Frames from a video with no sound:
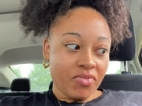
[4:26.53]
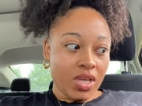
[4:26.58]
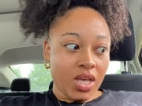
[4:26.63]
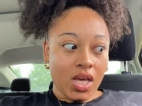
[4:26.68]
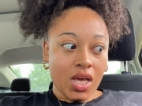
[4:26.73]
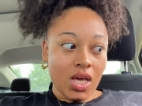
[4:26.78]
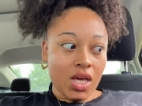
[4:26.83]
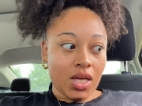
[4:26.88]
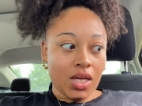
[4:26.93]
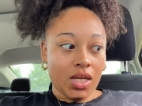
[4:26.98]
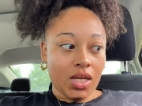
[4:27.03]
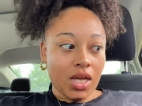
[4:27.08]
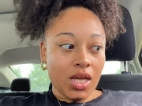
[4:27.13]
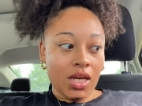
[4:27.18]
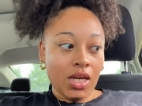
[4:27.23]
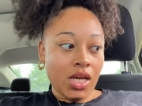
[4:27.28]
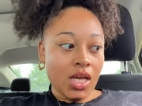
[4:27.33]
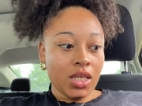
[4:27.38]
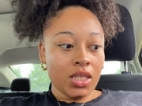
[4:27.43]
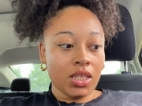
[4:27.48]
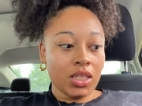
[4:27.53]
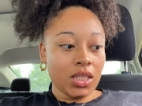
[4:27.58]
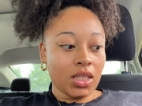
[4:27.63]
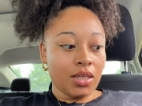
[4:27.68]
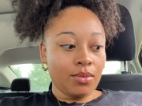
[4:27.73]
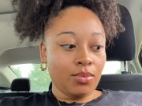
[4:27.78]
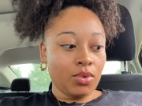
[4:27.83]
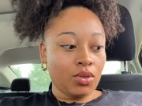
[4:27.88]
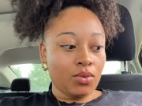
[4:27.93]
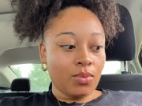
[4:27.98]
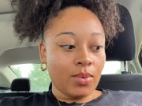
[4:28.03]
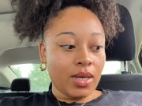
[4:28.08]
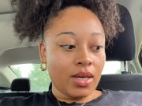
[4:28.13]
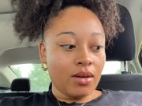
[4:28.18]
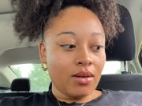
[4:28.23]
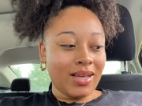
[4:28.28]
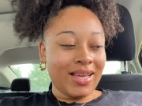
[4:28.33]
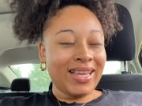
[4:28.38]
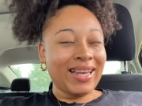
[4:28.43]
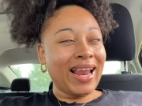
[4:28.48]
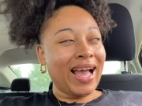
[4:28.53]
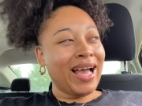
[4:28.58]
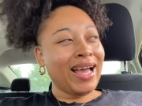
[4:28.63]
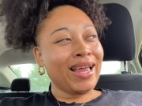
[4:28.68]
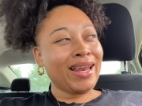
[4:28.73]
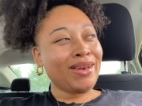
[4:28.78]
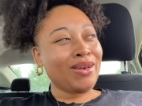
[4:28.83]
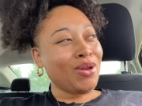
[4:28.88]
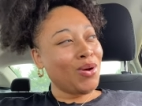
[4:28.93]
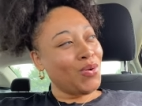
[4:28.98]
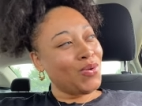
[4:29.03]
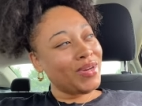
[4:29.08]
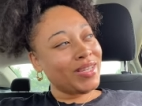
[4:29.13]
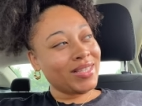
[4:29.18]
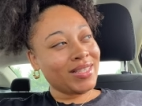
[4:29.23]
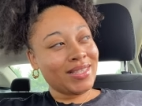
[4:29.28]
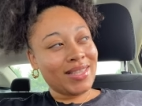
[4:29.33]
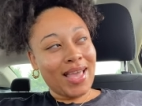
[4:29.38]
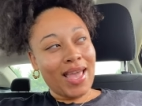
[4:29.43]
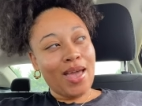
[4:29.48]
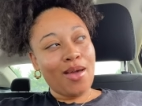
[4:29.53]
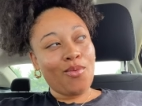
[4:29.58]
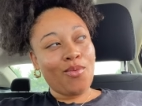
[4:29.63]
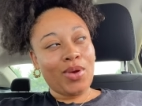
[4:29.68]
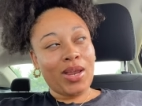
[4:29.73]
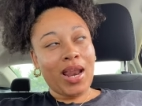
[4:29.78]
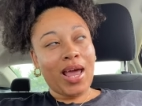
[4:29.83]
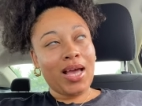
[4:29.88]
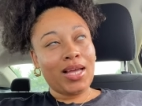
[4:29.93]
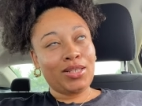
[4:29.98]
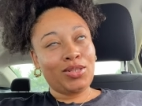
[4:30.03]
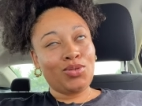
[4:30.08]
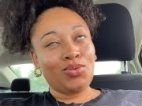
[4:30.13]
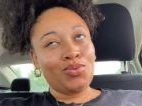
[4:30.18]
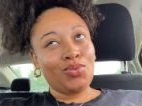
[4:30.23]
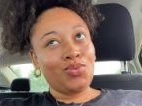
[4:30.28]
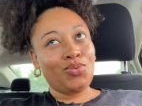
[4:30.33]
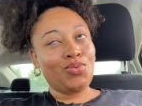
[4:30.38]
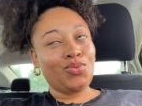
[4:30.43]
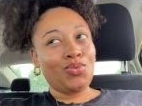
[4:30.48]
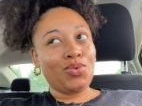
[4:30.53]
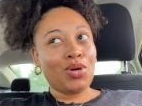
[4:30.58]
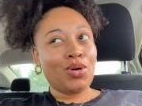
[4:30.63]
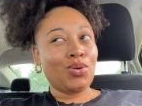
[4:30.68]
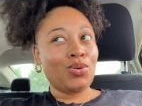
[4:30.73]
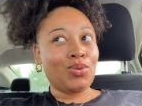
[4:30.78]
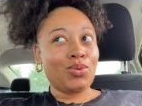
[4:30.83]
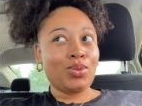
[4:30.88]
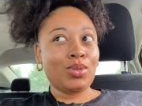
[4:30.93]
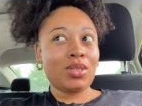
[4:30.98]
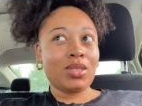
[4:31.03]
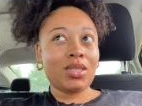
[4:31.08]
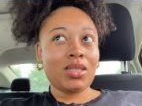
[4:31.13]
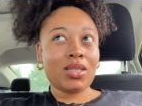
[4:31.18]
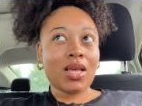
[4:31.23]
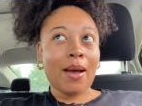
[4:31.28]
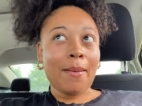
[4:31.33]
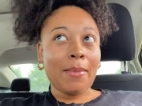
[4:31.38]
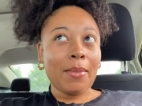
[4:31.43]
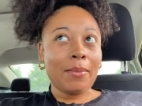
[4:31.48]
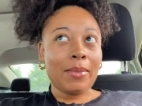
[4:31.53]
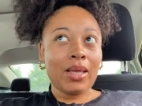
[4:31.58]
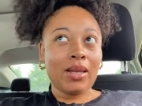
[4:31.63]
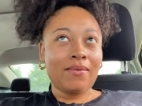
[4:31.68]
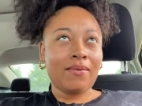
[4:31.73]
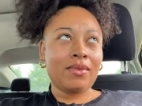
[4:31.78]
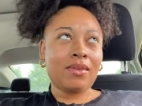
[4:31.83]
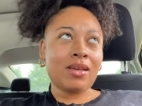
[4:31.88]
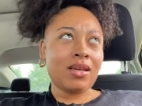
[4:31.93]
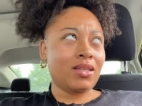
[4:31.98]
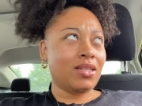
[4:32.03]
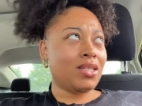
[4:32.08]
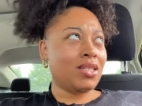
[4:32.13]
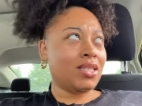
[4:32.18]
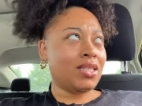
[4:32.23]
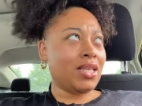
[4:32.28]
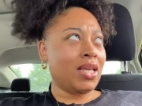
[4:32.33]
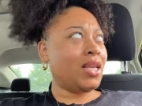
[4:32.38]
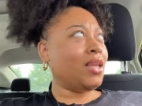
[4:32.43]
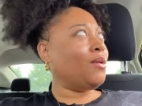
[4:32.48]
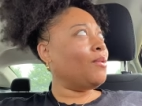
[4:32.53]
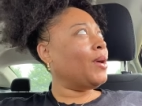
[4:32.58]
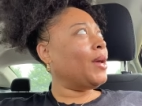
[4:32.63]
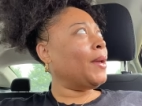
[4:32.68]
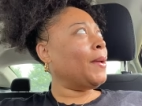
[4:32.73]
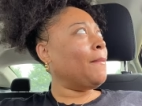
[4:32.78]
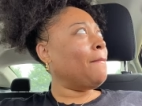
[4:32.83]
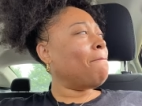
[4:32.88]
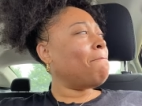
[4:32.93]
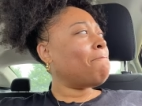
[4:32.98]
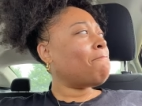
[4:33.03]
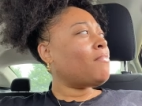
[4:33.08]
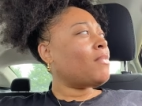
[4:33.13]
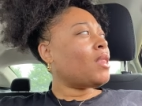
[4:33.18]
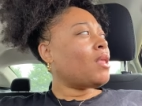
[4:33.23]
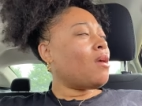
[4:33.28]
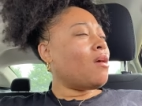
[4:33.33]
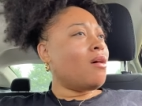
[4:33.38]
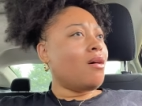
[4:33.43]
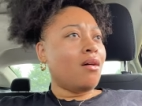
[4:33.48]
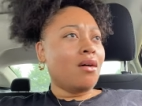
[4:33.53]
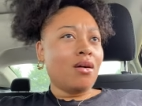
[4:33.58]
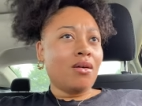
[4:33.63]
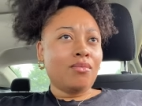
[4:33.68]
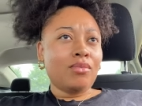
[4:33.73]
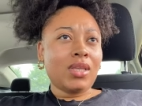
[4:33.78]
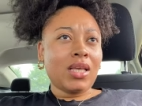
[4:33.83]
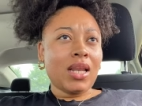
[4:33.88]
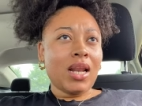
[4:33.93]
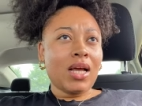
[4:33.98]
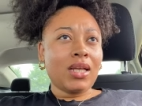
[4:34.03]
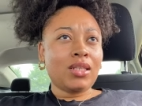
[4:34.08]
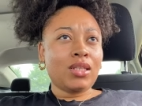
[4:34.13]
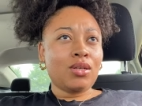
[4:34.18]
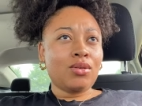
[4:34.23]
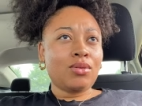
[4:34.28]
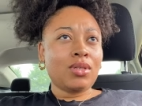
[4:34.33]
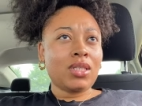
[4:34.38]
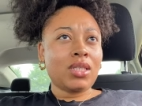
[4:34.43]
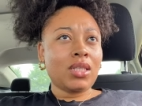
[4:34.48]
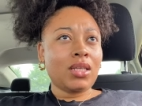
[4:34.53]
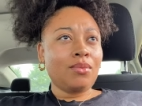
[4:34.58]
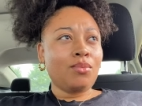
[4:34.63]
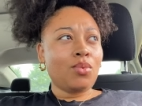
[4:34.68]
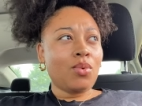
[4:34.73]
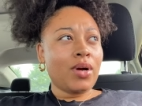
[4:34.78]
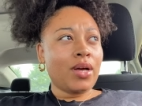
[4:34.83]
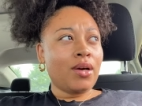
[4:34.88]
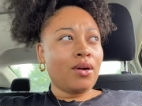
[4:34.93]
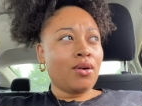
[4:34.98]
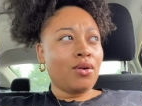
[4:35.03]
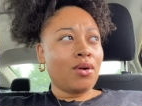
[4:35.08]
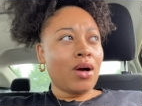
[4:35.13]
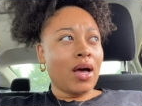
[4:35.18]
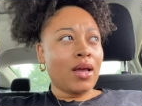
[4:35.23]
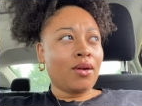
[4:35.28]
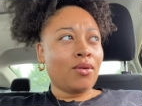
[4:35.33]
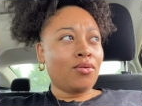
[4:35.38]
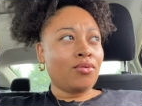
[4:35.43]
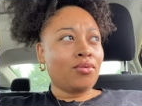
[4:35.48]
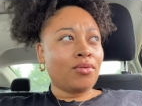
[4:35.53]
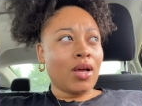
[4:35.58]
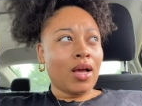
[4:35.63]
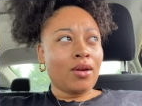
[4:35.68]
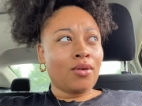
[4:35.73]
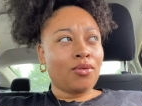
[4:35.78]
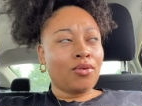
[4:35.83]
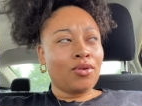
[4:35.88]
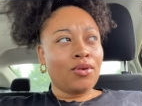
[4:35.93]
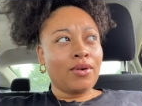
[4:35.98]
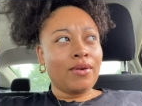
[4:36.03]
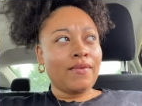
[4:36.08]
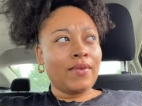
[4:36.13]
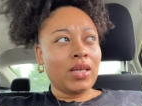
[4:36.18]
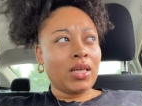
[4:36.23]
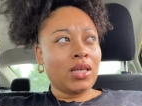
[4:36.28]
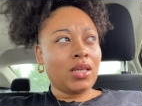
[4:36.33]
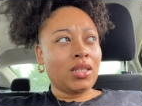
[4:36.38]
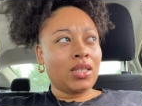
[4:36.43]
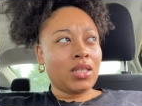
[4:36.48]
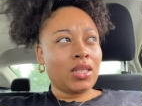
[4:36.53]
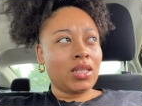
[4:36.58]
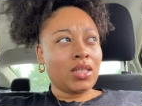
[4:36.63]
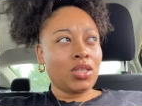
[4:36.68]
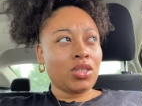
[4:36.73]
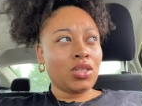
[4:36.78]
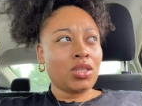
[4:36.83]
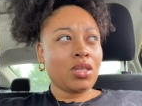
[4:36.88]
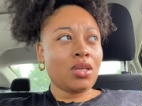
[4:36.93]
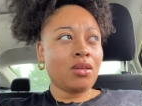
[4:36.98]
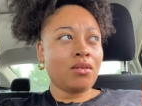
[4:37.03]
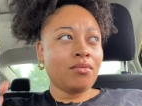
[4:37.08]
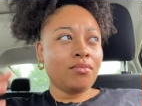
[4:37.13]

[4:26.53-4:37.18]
yeah, I didn't sleep too well. And I notice that when I do those type of meditations anyway, um, that I don't sleep well. I don't I don't know if it just